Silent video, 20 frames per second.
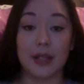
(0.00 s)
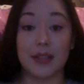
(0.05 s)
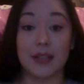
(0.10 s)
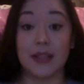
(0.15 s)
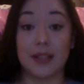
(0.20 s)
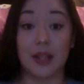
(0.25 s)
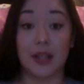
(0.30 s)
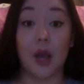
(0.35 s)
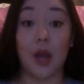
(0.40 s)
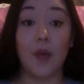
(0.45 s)

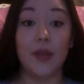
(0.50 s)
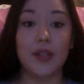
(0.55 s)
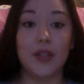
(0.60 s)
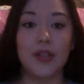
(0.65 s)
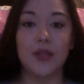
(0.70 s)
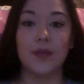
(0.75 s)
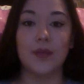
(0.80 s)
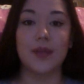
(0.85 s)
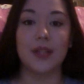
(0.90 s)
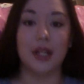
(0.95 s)
to go
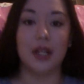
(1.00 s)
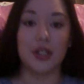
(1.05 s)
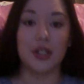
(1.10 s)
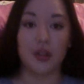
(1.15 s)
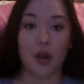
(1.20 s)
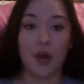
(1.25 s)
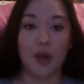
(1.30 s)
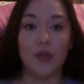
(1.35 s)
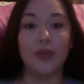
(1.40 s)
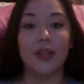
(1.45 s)
into besides
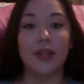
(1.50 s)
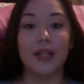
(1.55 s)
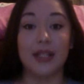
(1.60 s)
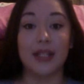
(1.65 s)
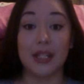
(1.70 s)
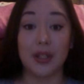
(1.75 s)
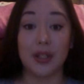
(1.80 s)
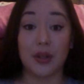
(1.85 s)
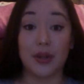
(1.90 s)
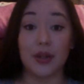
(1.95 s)
your own
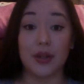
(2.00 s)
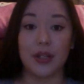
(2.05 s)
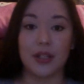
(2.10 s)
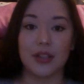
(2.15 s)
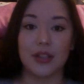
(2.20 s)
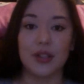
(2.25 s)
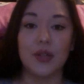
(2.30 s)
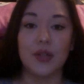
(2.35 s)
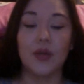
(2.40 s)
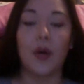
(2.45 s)
in Ni No Kuni
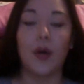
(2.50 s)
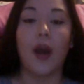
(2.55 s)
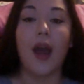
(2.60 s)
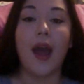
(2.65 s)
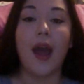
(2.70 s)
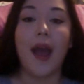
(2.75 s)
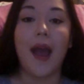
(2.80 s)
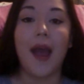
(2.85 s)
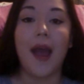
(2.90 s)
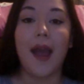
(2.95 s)
2
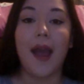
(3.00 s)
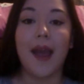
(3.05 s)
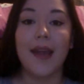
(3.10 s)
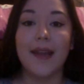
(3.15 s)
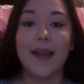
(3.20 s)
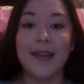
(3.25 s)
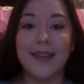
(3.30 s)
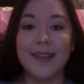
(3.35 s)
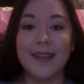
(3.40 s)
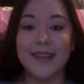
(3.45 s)

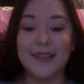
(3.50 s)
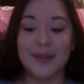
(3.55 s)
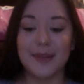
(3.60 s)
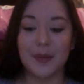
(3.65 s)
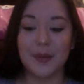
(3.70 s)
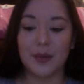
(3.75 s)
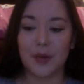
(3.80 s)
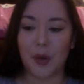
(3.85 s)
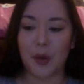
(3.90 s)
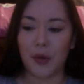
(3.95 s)
is
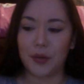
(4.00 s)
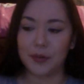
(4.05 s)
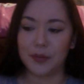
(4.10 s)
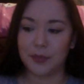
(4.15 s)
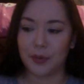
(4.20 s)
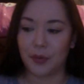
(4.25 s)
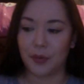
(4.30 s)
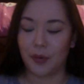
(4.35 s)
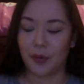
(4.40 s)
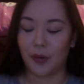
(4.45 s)

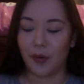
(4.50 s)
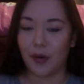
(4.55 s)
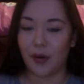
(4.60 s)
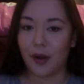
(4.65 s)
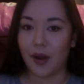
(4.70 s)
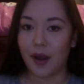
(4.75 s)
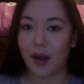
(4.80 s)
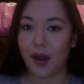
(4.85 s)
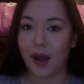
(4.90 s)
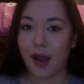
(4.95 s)
Goldpool.
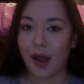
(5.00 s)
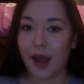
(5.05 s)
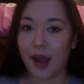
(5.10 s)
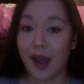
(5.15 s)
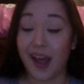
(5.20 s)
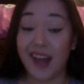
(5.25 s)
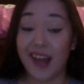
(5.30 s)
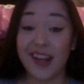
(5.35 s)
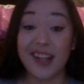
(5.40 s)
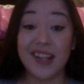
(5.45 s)

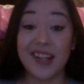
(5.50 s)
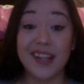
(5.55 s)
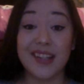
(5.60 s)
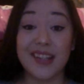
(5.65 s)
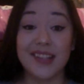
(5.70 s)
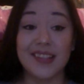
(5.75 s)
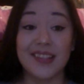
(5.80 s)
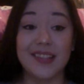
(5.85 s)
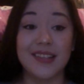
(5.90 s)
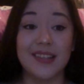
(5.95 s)
And it
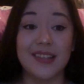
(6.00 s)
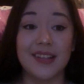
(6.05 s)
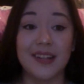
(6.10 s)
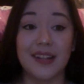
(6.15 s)
is